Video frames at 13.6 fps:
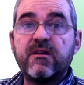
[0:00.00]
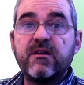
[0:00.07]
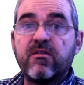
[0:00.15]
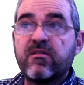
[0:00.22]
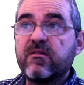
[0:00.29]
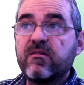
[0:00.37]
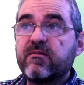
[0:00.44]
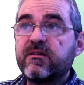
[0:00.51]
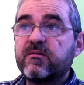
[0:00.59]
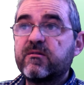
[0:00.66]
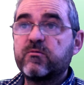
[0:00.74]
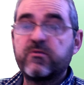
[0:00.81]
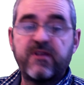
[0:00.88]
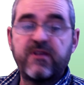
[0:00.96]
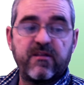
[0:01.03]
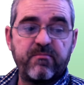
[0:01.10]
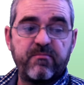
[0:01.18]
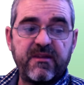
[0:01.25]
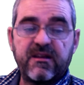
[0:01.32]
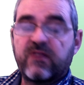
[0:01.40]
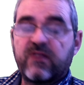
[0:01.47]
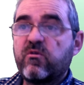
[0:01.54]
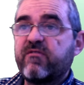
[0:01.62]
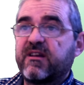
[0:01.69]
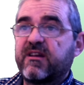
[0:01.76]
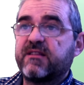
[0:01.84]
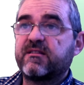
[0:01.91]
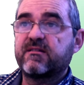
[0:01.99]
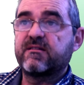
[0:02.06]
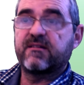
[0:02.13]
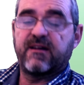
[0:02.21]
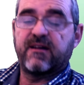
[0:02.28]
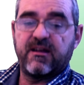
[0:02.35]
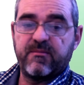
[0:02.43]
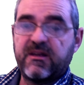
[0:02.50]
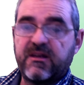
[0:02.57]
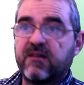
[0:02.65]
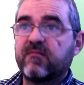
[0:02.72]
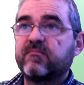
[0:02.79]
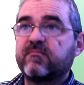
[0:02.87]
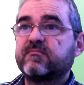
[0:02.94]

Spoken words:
in theory, would have been equivalent. I mean,